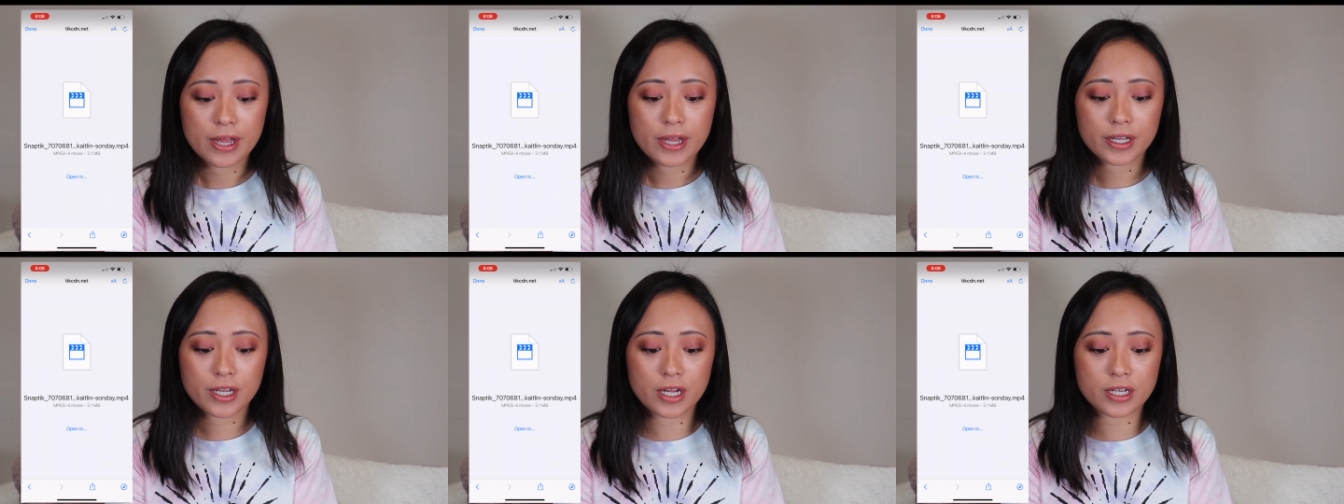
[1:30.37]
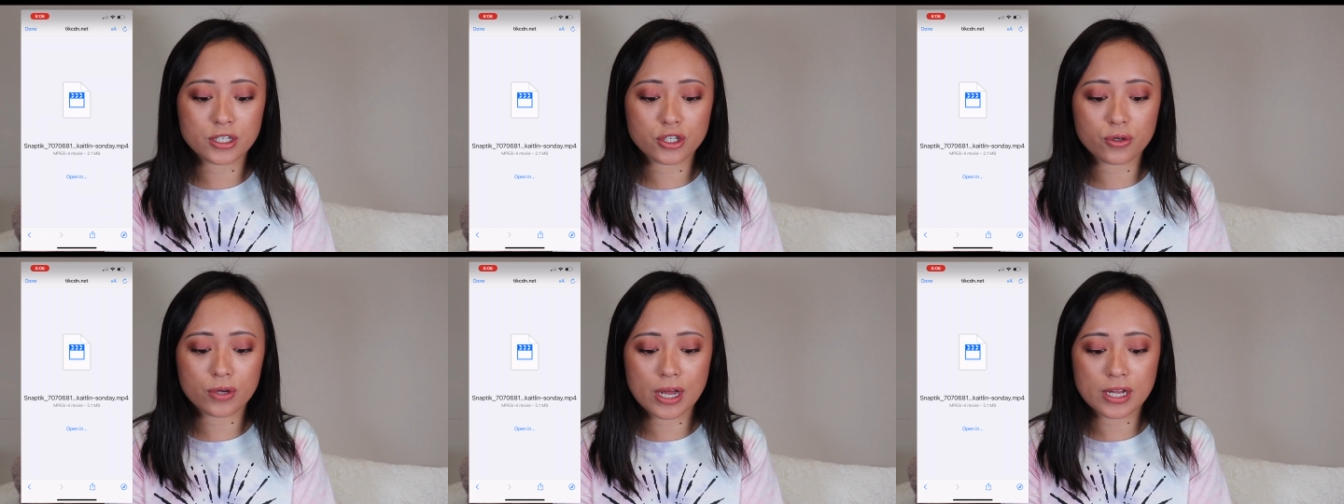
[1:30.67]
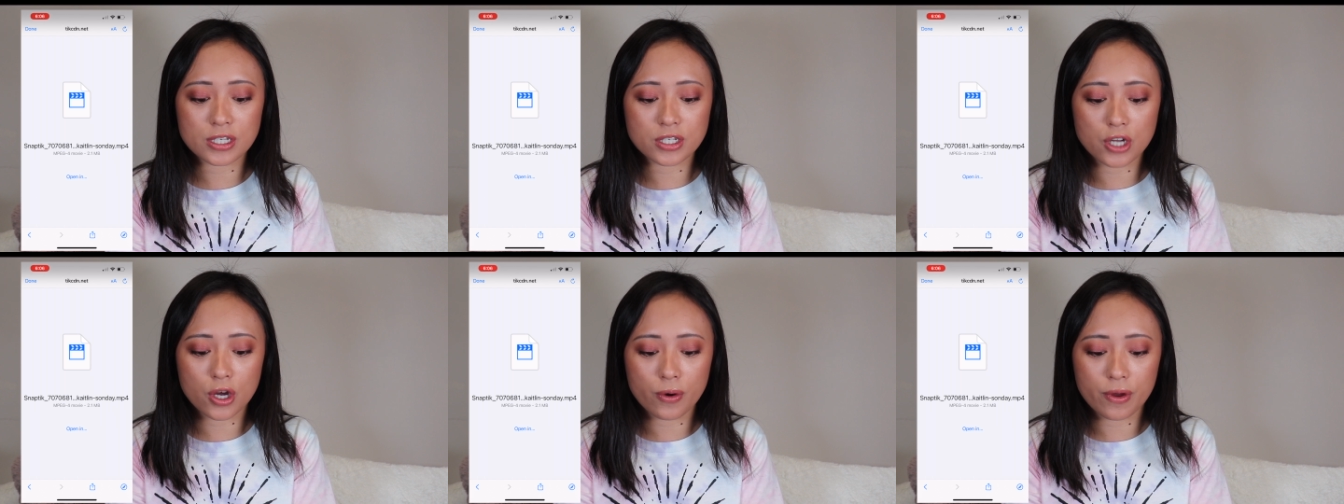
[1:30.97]
Because you
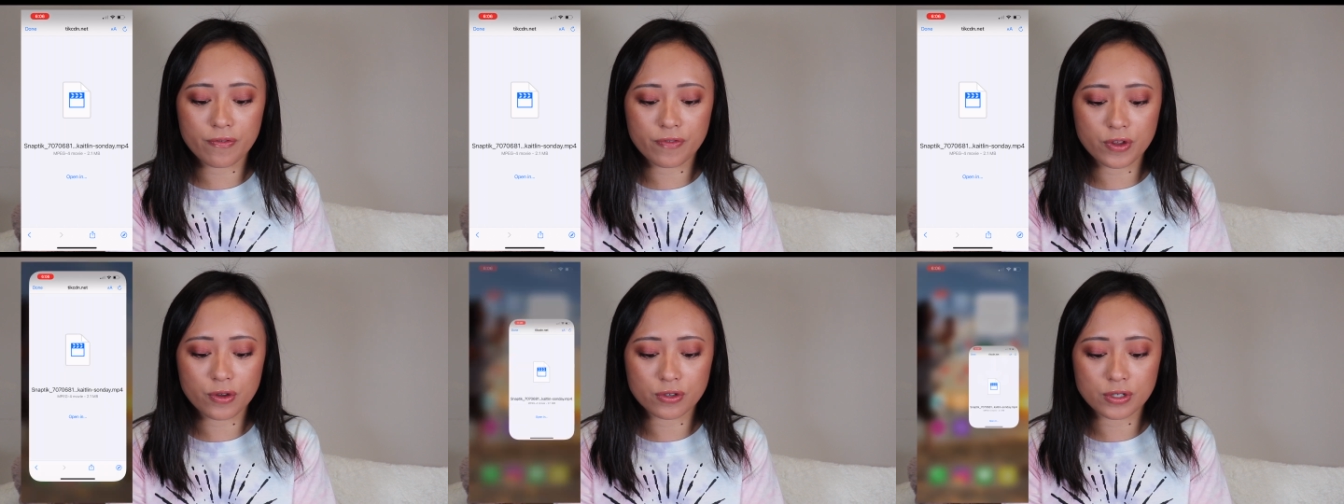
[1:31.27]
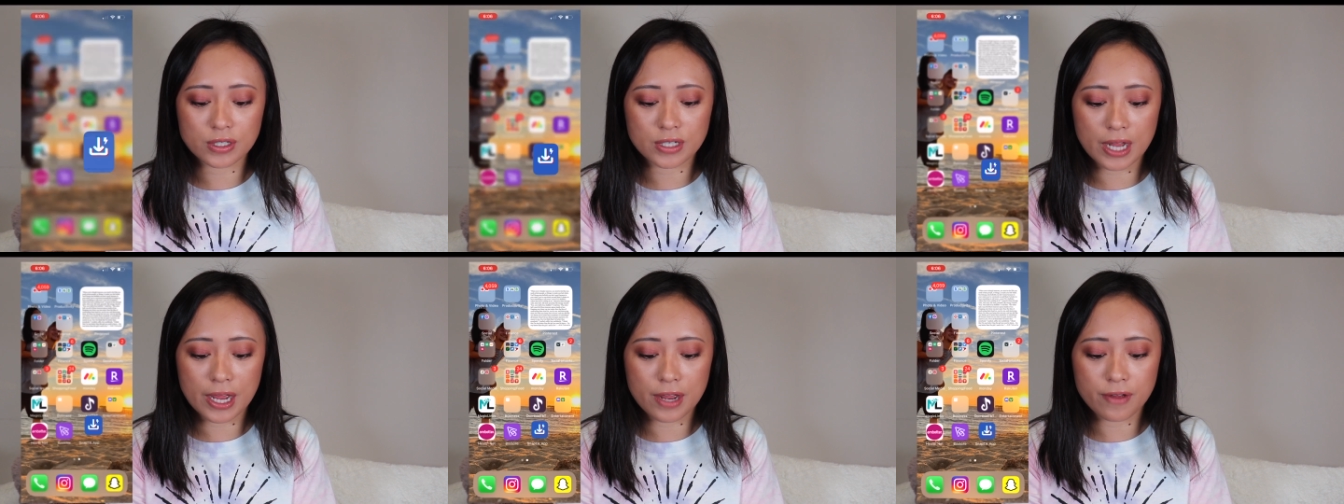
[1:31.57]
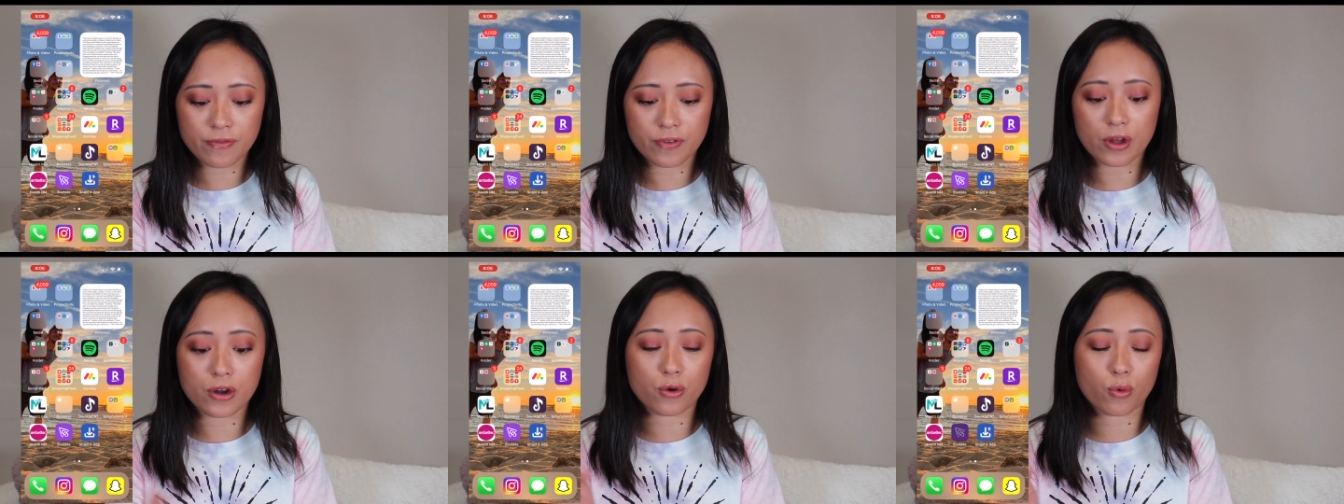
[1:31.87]
guys know, if you
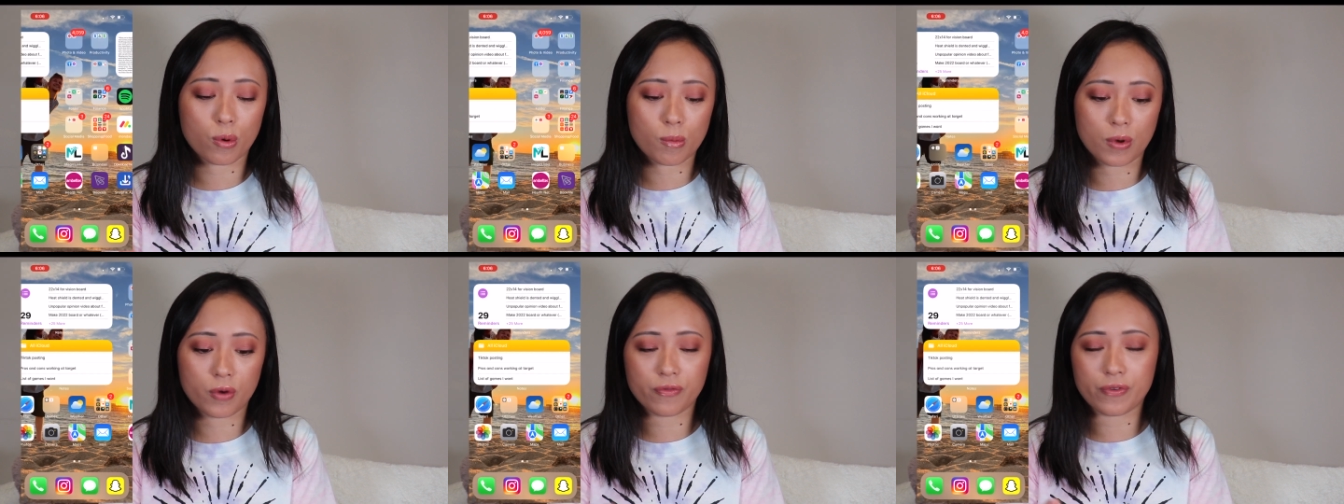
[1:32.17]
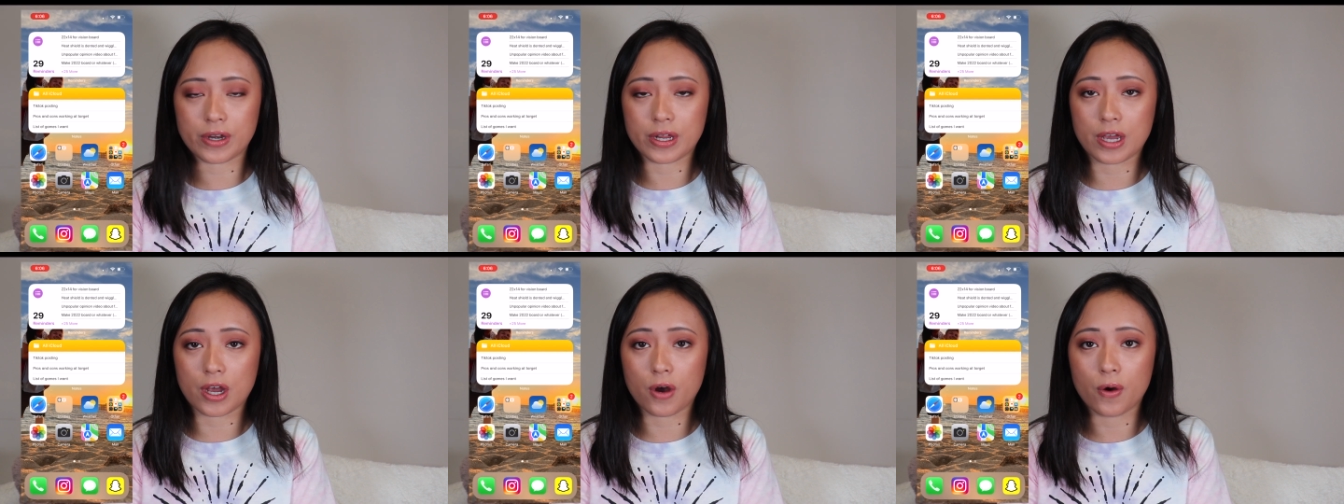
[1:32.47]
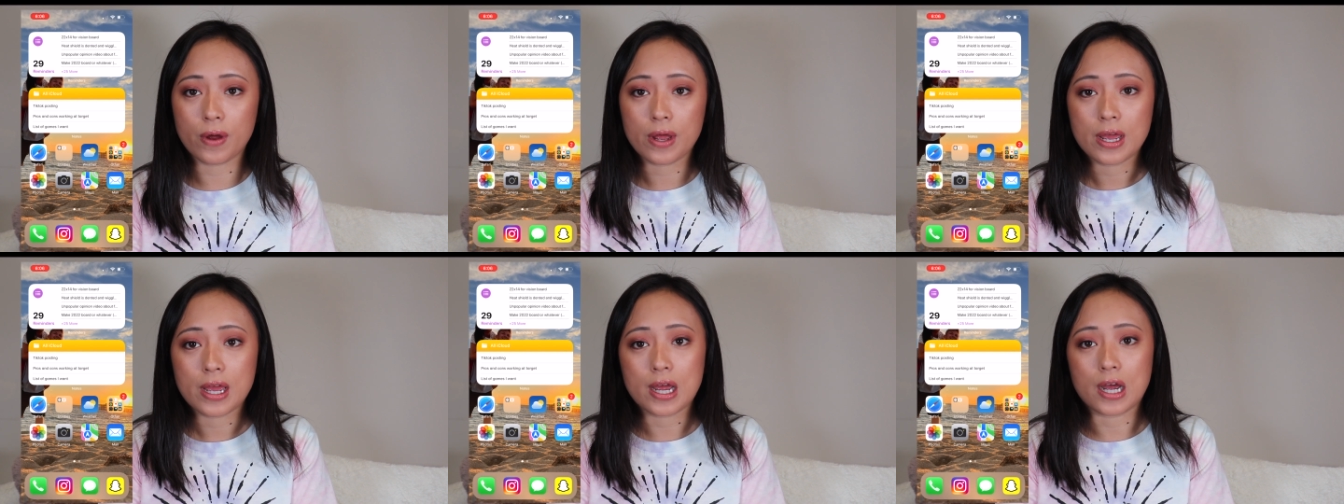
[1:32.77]
save a normal video,